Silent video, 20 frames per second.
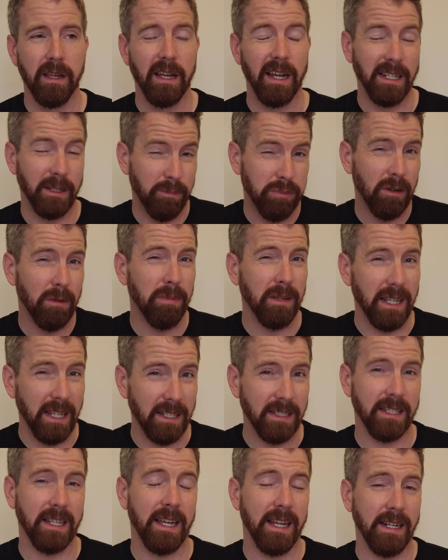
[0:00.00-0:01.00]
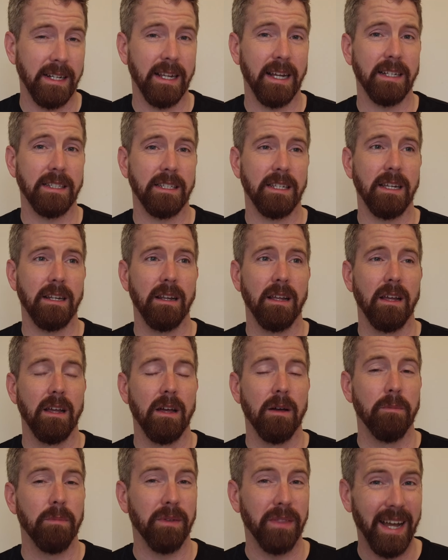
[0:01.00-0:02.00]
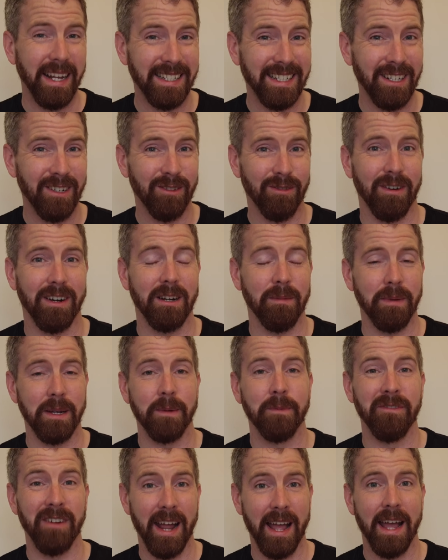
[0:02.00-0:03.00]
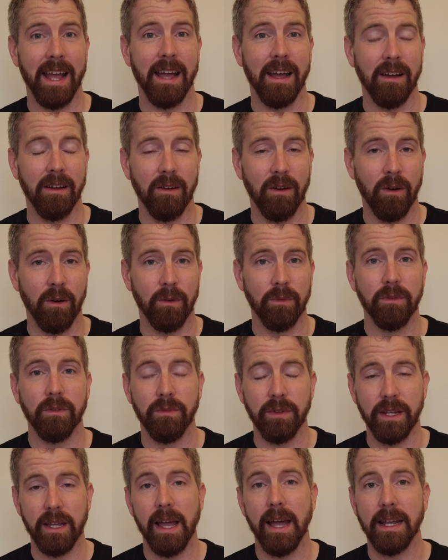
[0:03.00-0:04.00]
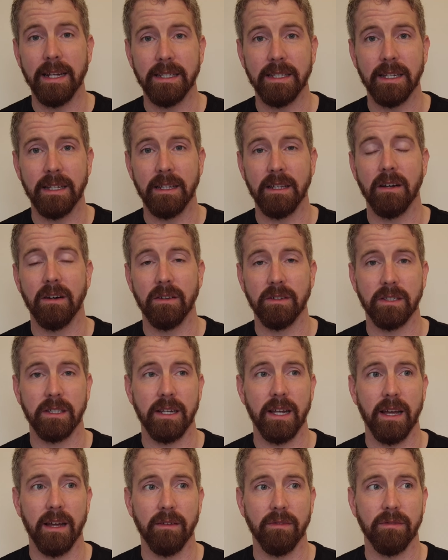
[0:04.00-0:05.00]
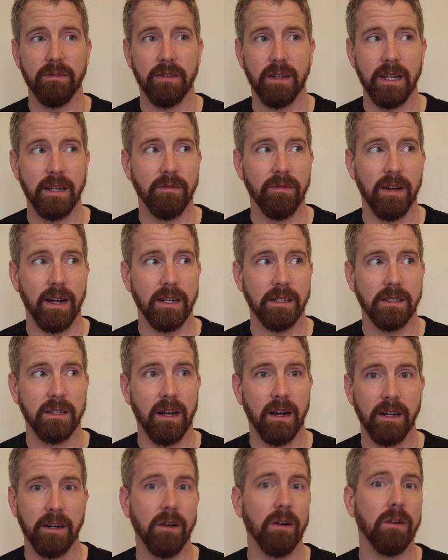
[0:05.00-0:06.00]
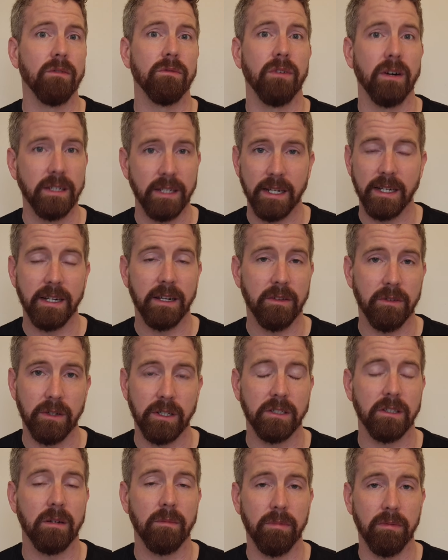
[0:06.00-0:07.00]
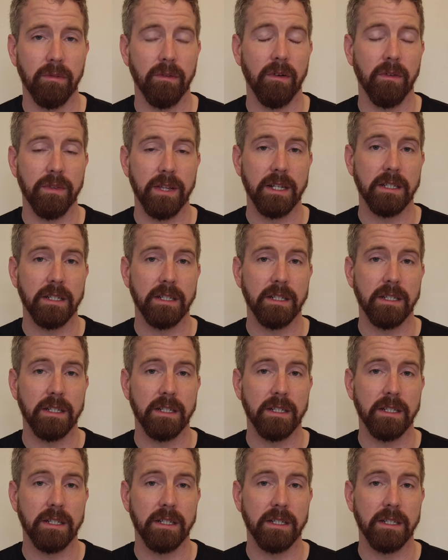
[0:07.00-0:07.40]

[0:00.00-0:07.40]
And it probably is the head gasket, but that's incredibly rare on the V8 in the RCF. In fact, I can't find any other example on the